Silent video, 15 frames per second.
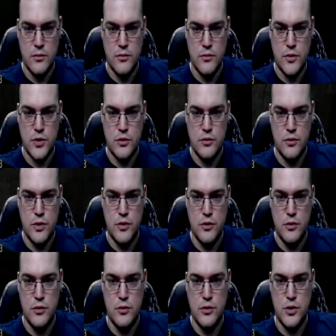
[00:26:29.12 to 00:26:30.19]
Shoot
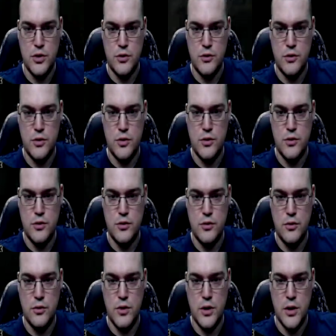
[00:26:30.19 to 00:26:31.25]
you. Shoot you.
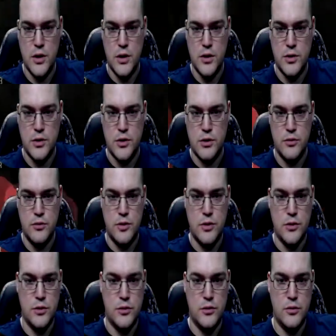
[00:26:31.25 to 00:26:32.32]
Shoot
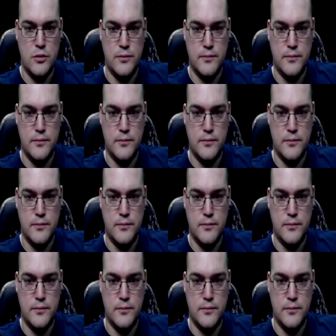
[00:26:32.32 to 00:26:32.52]
you.